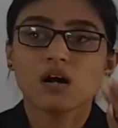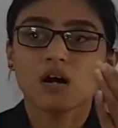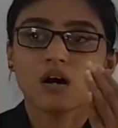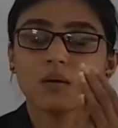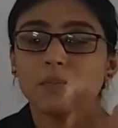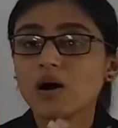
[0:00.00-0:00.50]

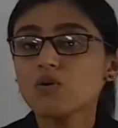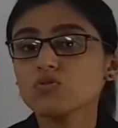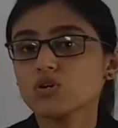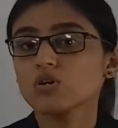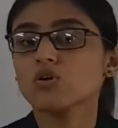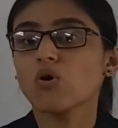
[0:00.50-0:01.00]

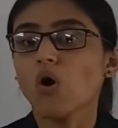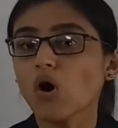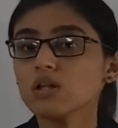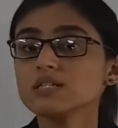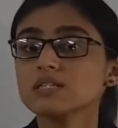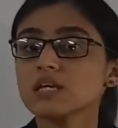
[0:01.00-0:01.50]
about
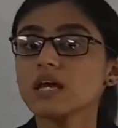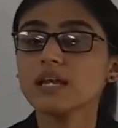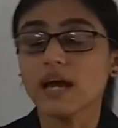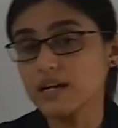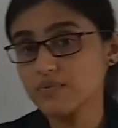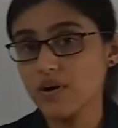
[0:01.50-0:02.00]
calls in
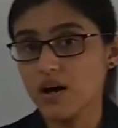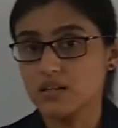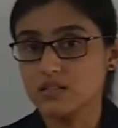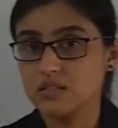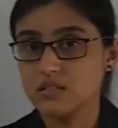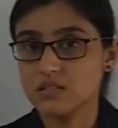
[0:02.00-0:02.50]

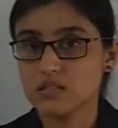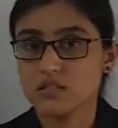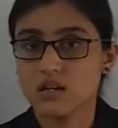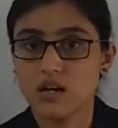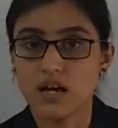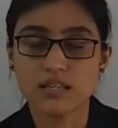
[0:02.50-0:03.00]

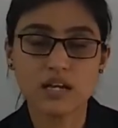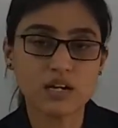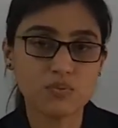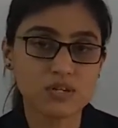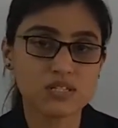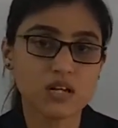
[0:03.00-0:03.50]
advance. I think it
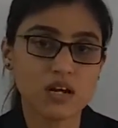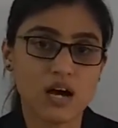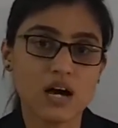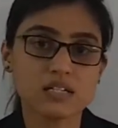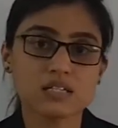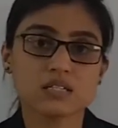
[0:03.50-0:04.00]
was the
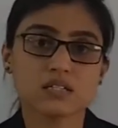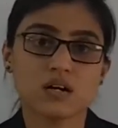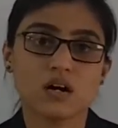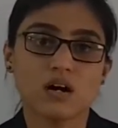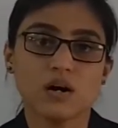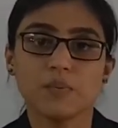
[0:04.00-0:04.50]
last
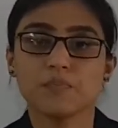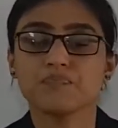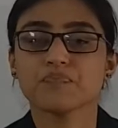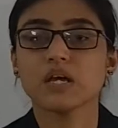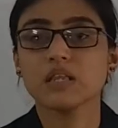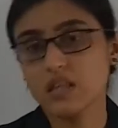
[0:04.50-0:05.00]

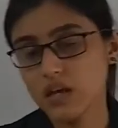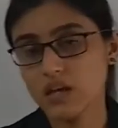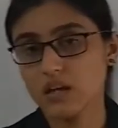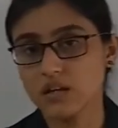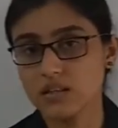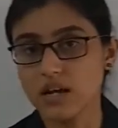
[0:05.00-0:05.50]

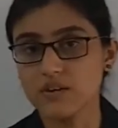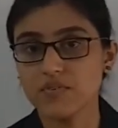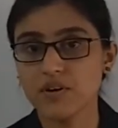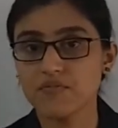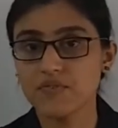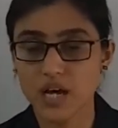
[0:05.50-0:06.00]
thing that we
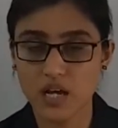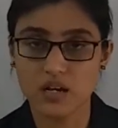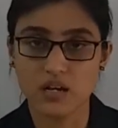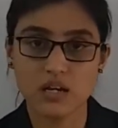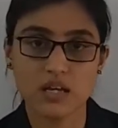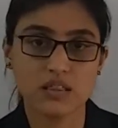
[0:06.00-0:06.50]
have
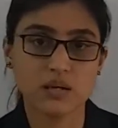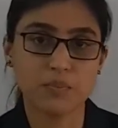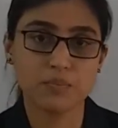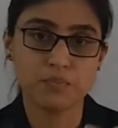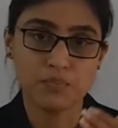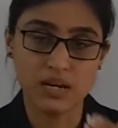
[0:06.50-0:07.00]
done in the
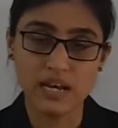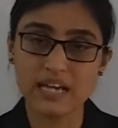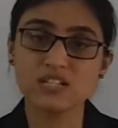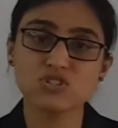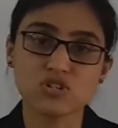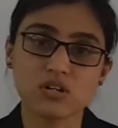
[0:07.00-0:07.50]

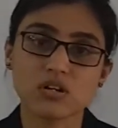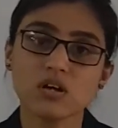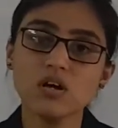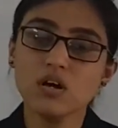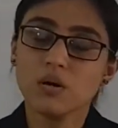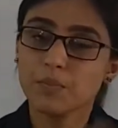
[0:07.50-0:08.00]
lecture
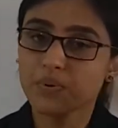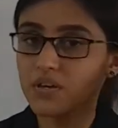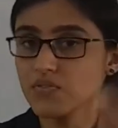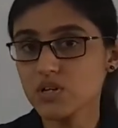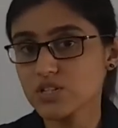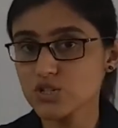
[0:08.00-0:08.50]

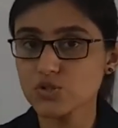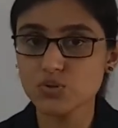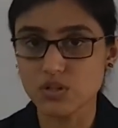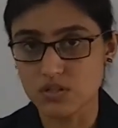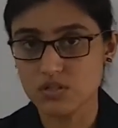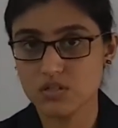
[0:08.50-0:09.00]
previous to
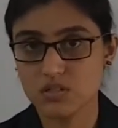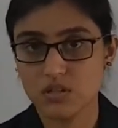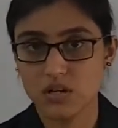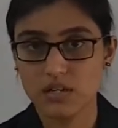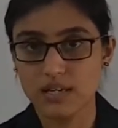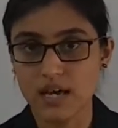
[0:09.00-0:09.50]

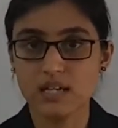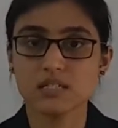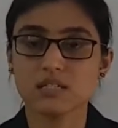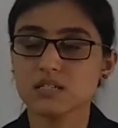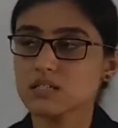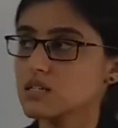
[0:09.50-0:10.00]
this. Yes,
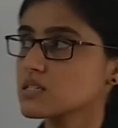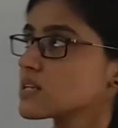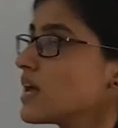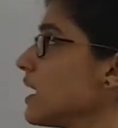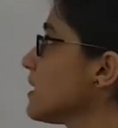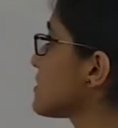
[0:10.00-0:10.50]
this is
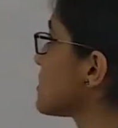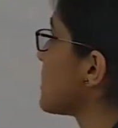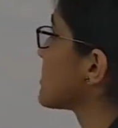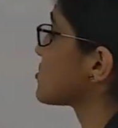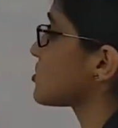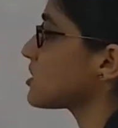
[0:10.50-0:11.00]
8th
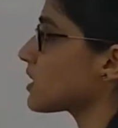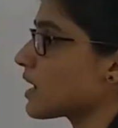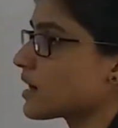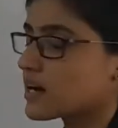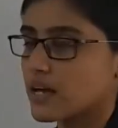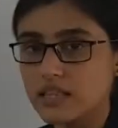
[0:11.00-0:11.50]
lecture,
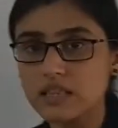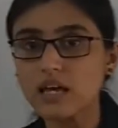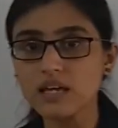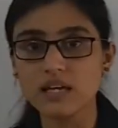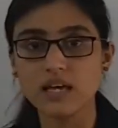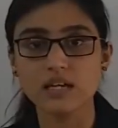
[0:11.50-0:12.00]
and I
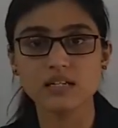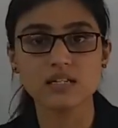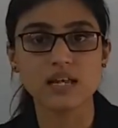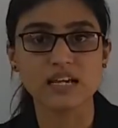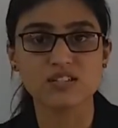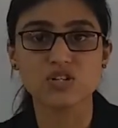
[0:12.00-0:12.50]
think in
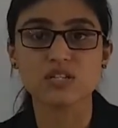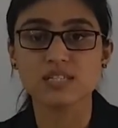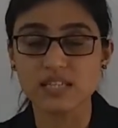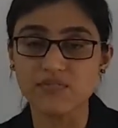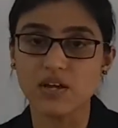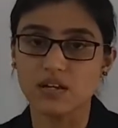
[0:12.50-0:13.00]
lecture
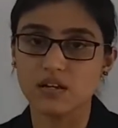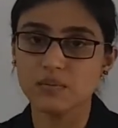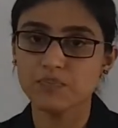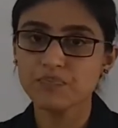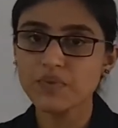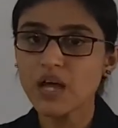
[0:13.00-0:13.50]

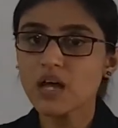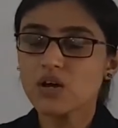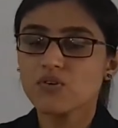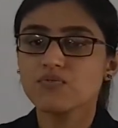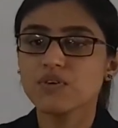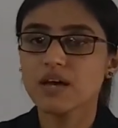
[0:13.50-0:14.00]
7
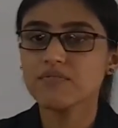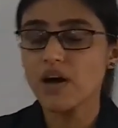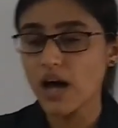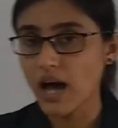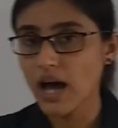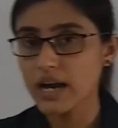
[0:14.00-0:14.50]
we have
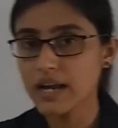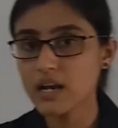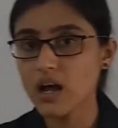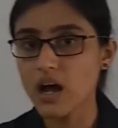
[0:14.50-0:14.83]
had an